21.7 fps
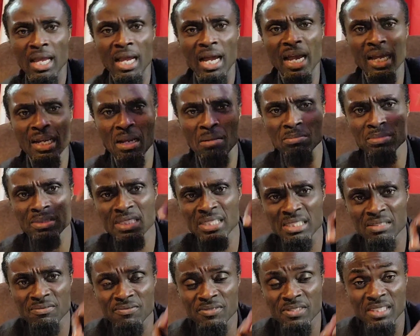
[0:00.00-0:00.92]
And I'm
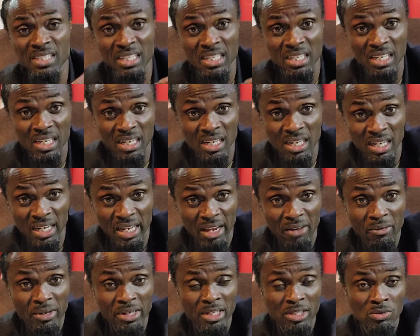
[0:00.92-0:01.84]
de
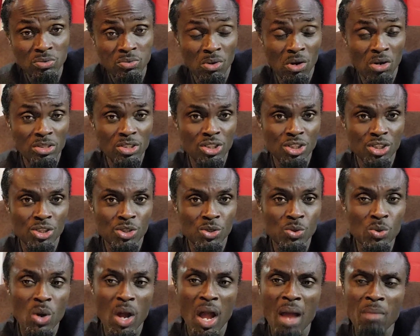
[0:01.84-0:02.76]
declaring his word to
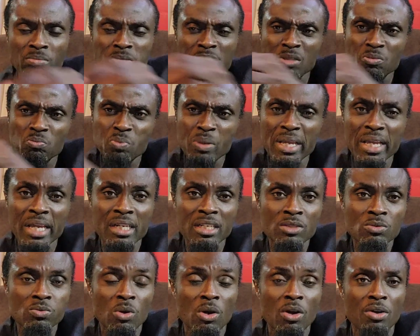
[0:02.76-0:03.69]
you. I'm speaking
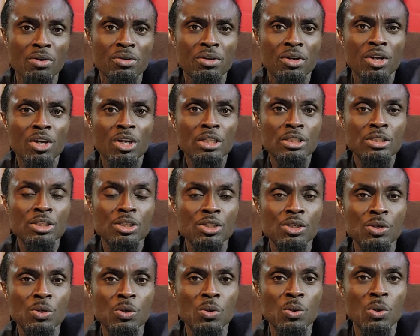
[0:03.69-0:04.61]
his word to
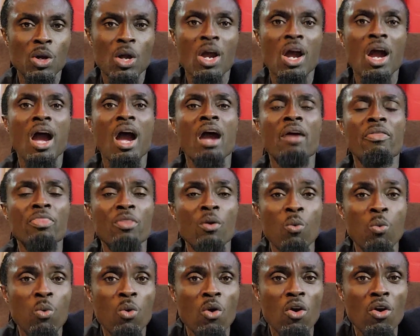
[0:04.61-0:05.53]
you. And the
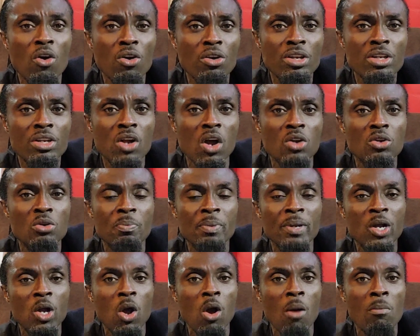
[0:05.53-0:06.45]
word going to
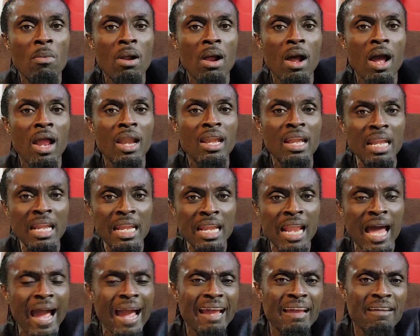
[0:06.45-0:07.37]
become
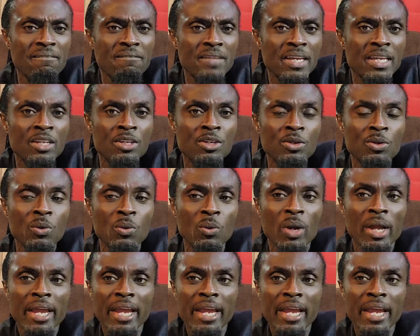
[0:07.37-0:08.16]
alive in you.